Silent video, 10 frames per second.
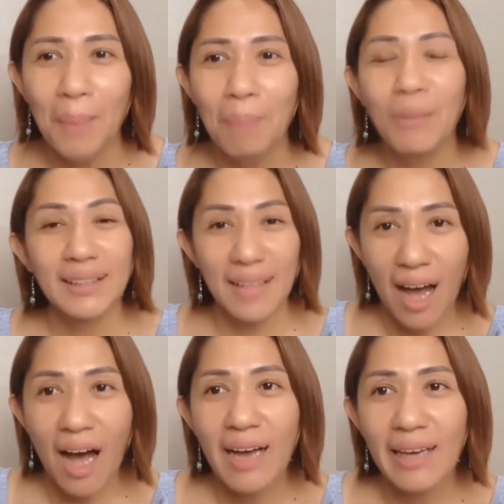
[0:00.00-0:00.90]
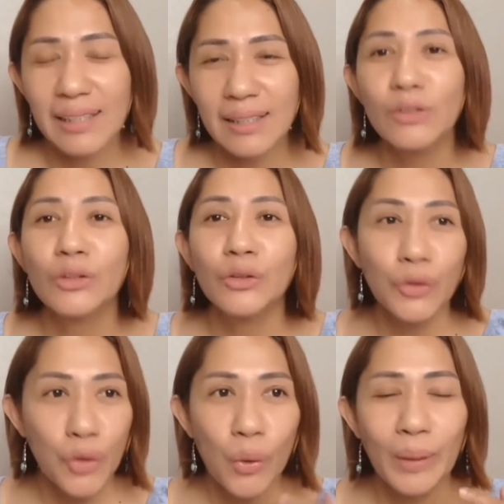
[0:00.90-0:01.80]
but us
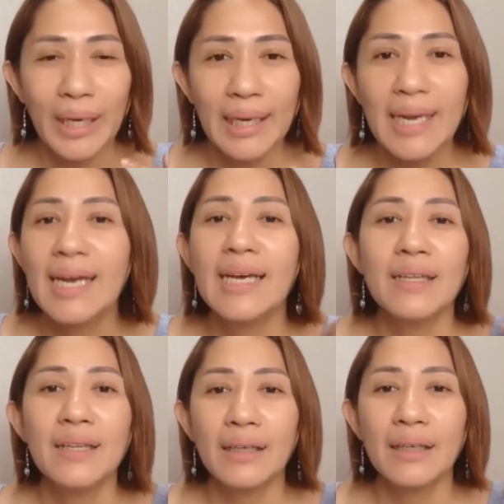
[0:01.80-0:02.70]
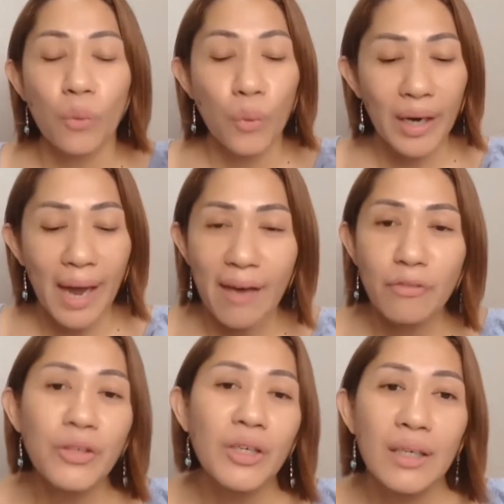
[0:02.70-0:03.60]
knowing that
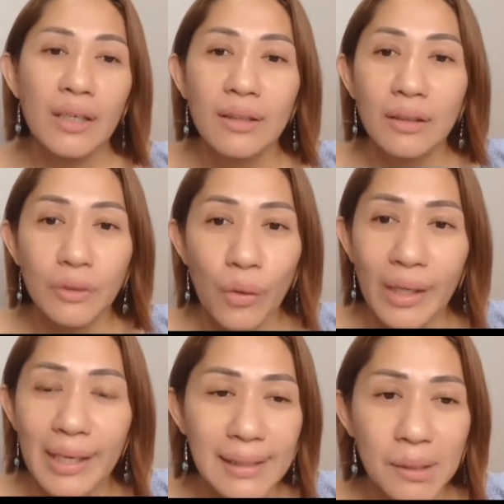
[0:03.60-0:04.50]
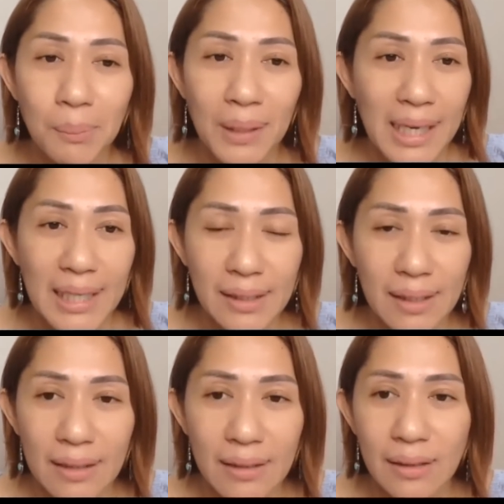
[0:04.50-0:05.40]
wherever the Lord has placed
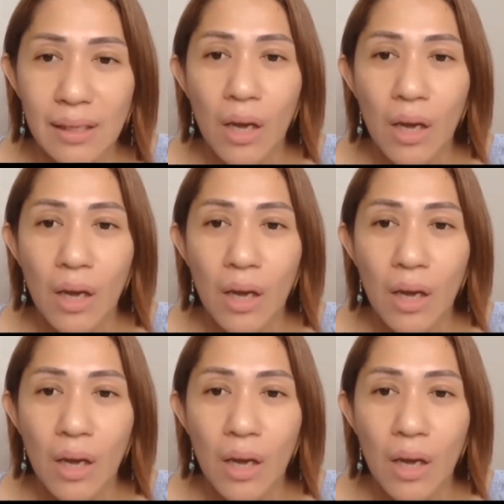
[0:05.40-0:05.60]
us,